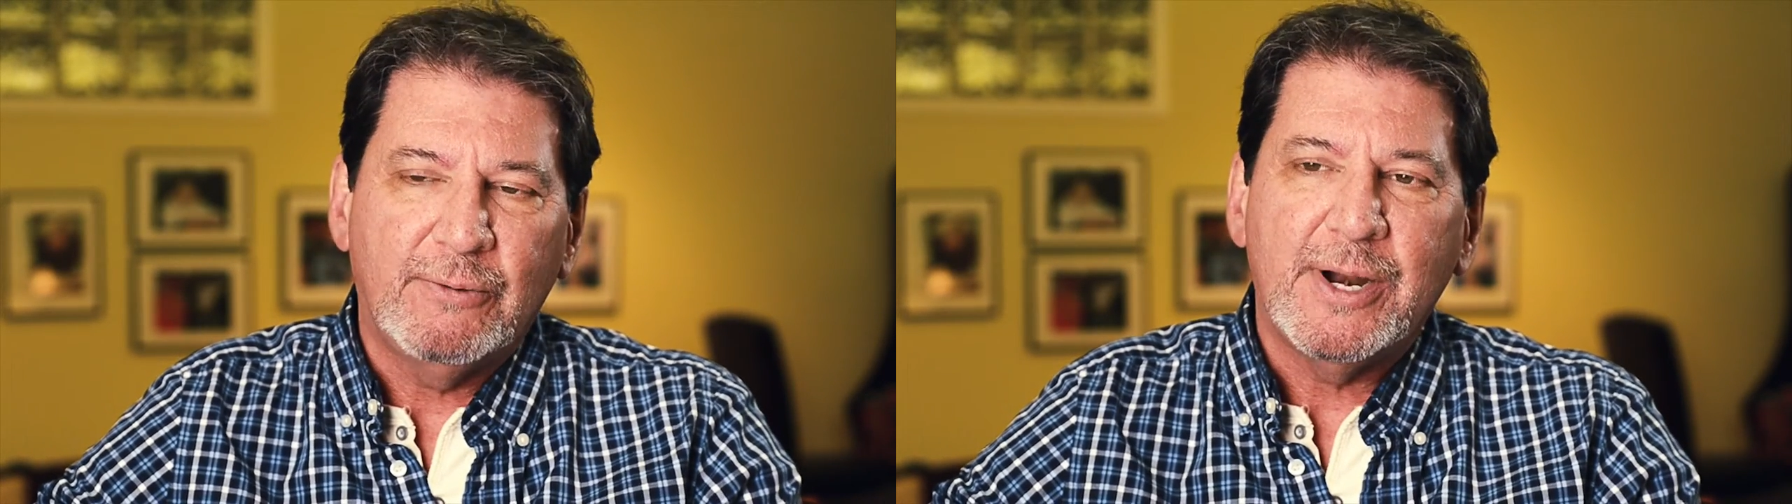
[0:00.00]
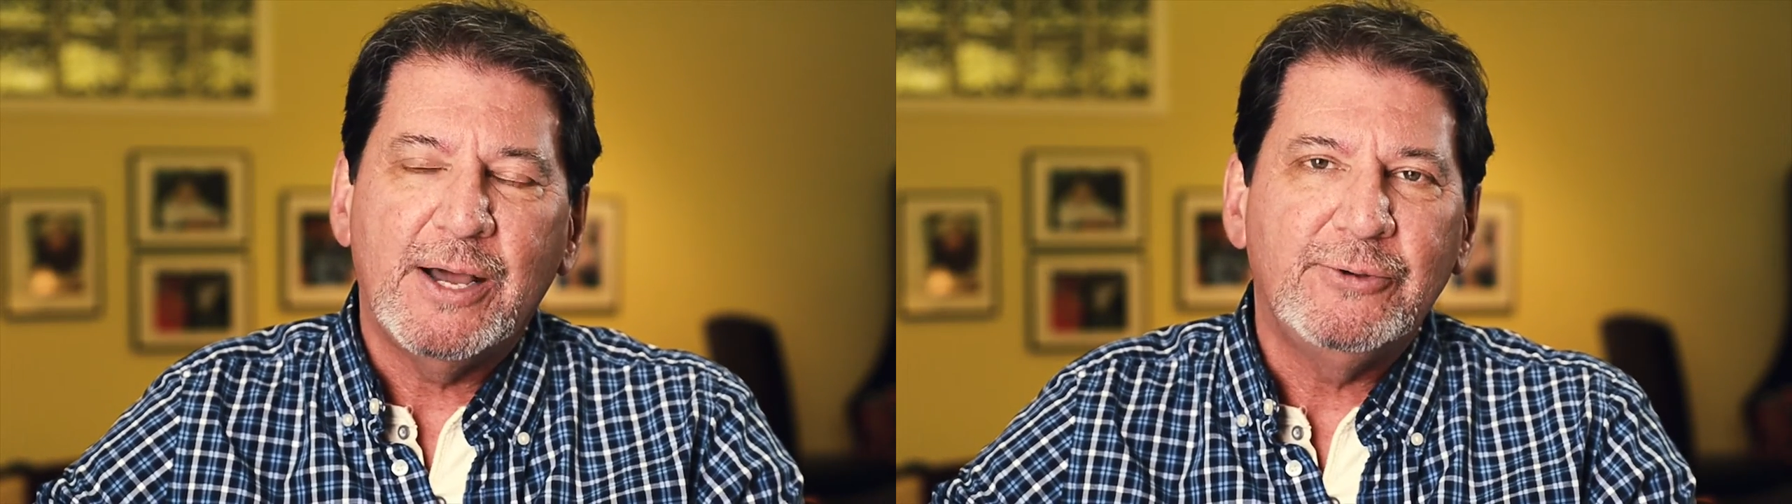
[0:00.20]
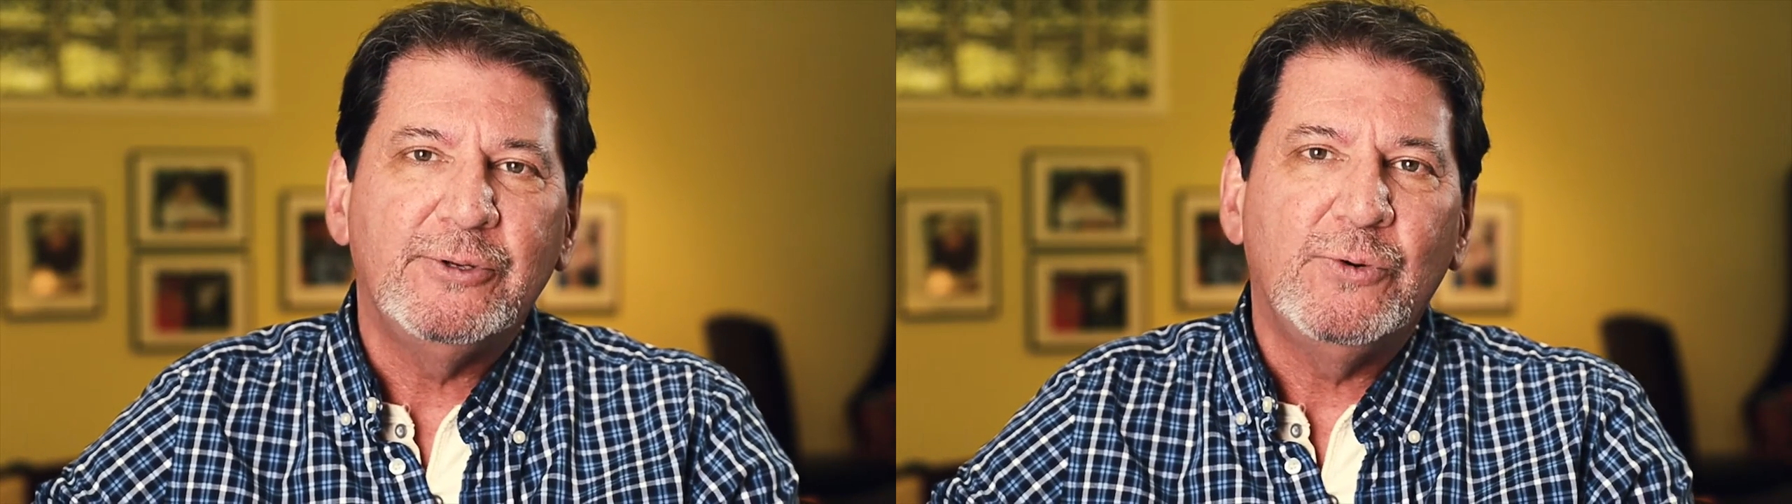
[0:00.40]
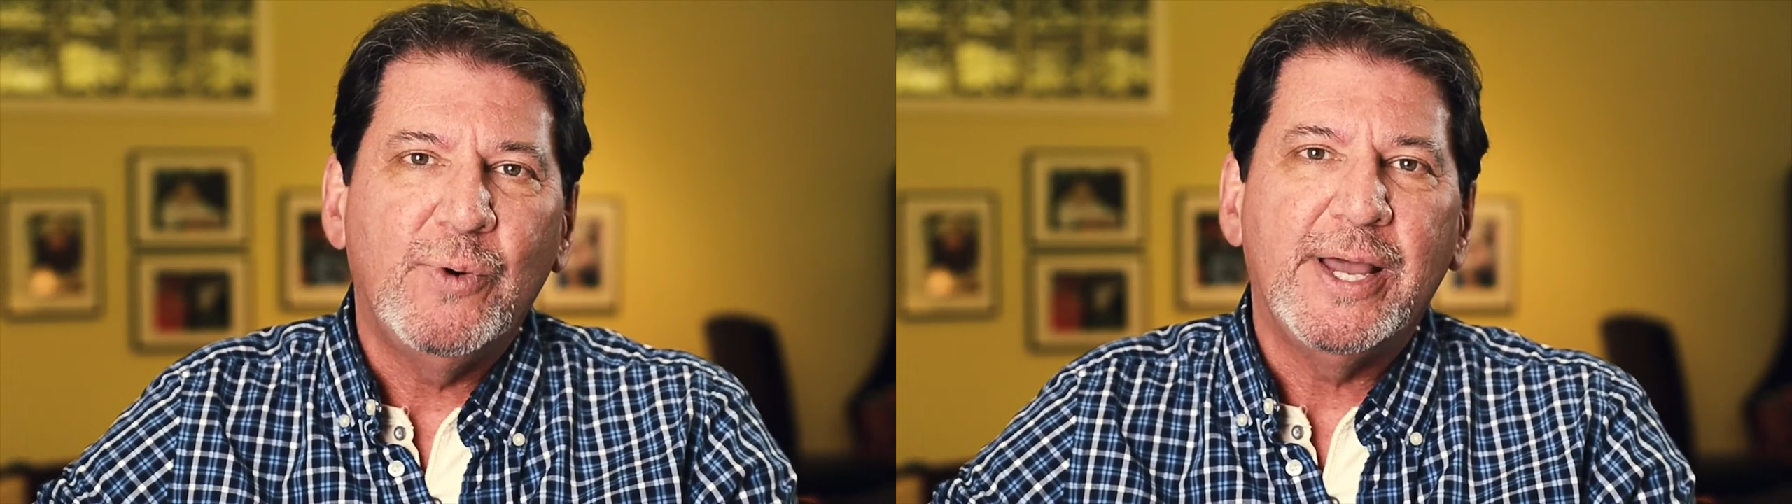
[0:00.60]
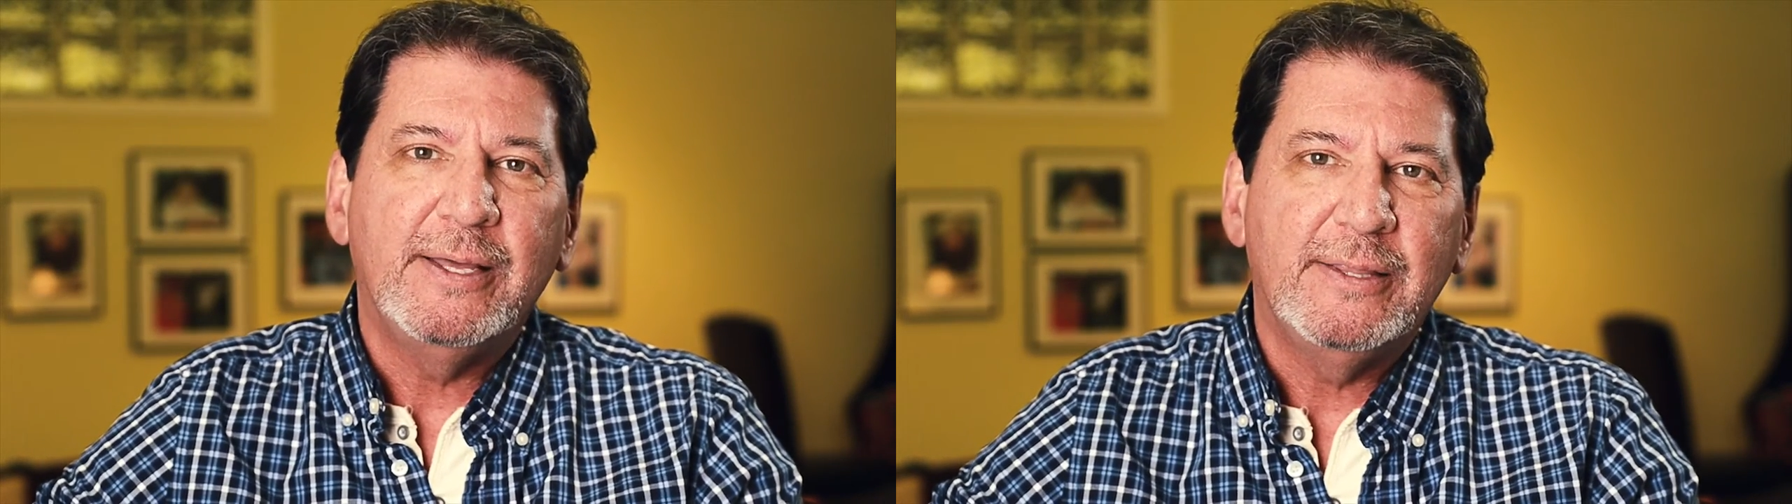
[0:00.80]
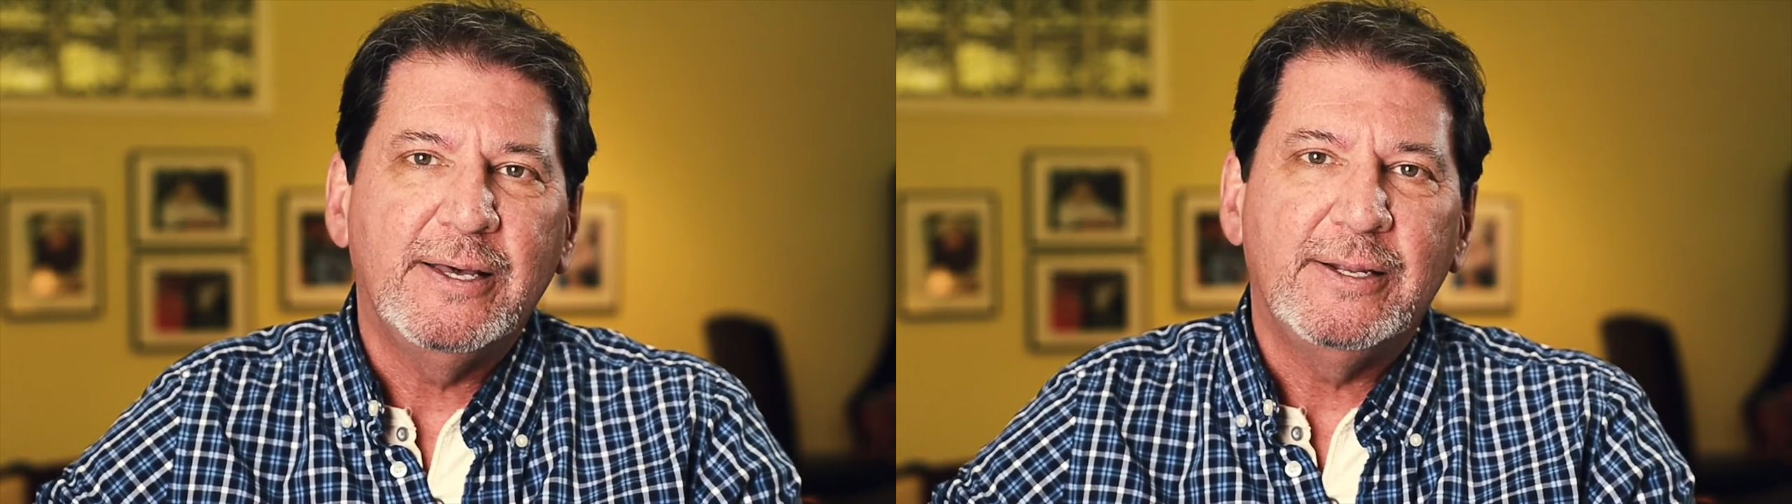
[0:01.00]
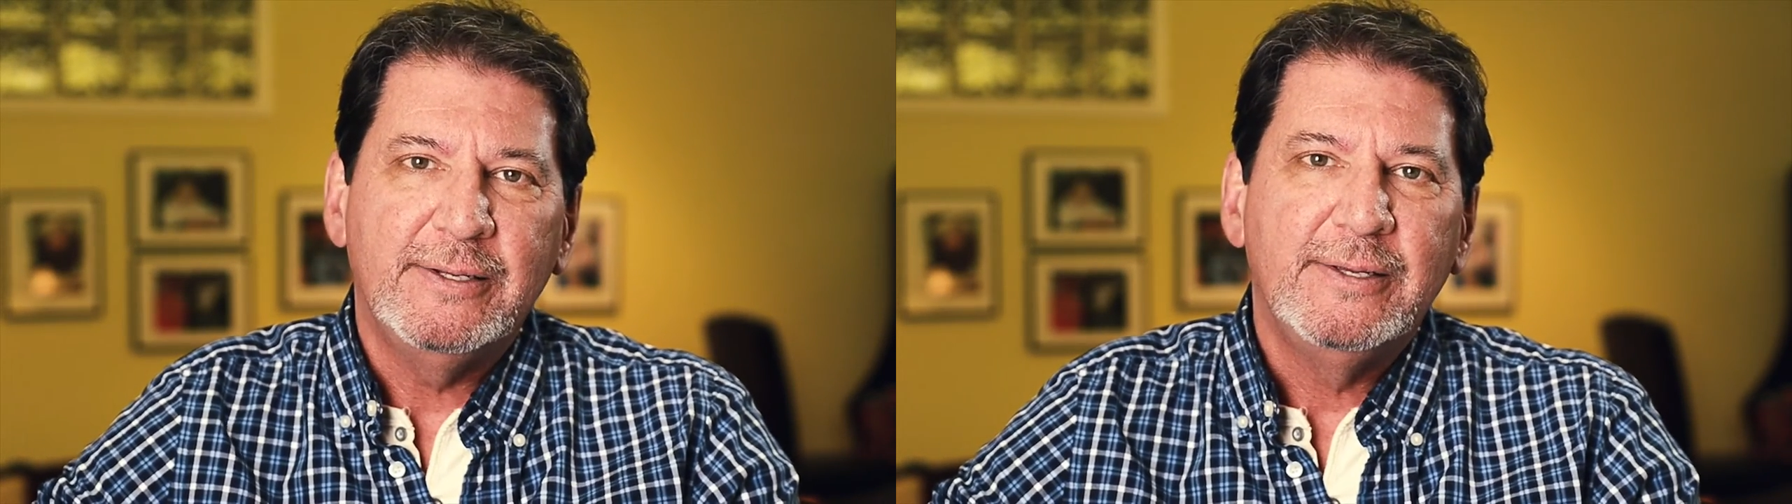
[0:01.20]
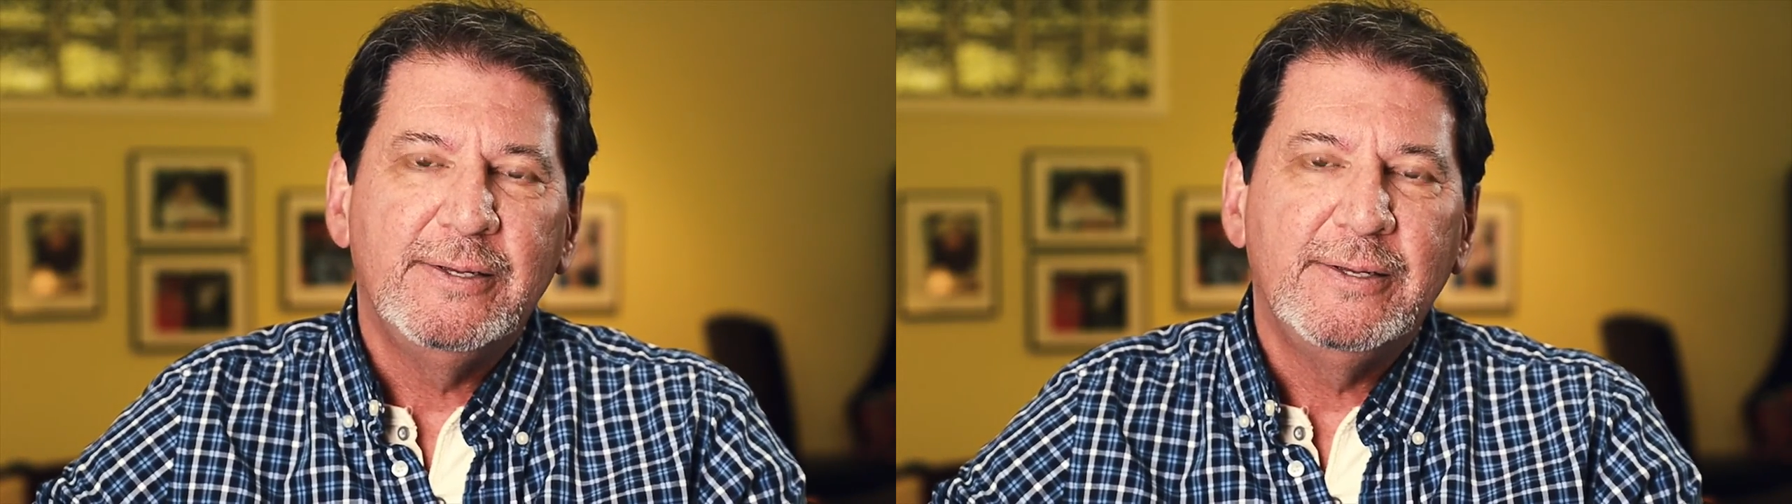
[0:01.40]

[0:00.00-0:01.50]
around in a way that